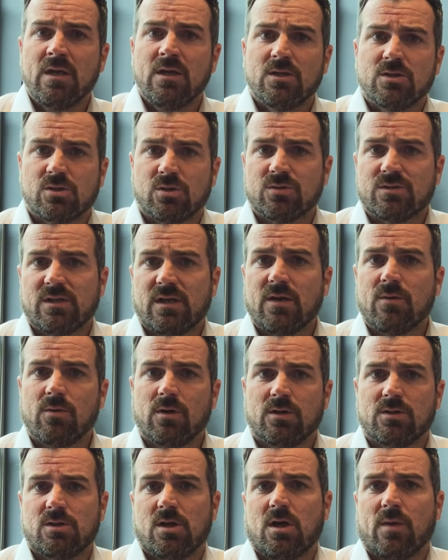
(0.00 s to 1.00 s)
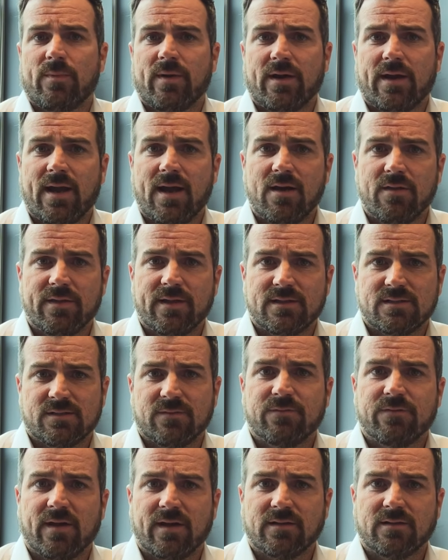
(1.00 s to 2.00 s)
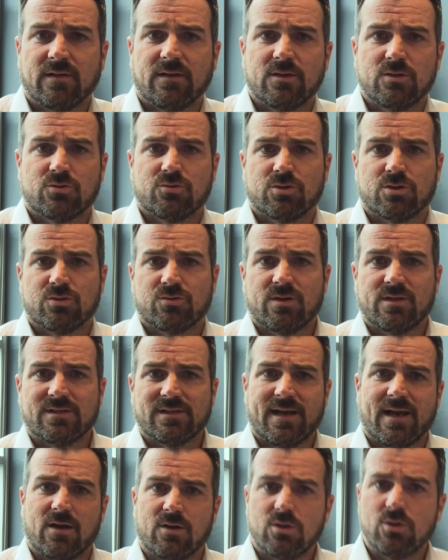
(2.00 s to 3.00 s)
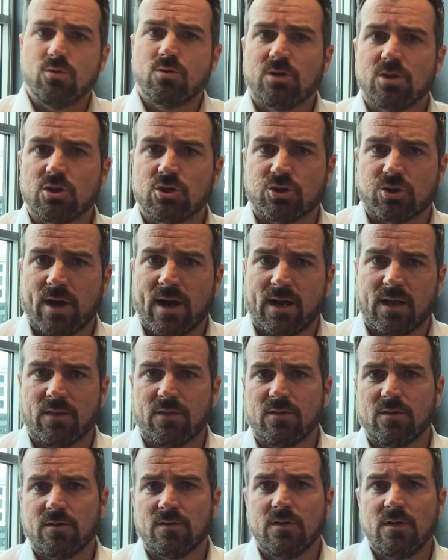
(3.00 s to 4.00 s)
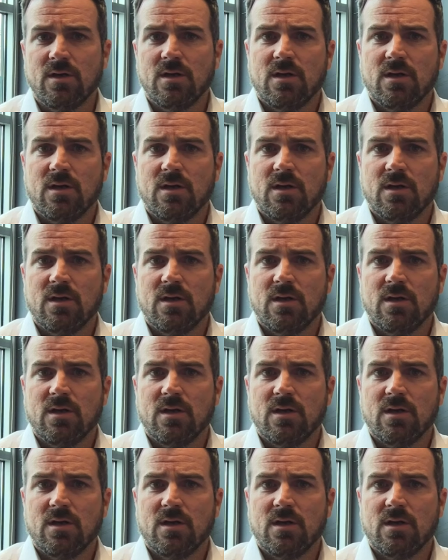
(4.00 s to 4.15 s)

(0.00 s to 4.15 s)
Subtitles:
So today we're going to talk about how that's affected interest rates and how you can track the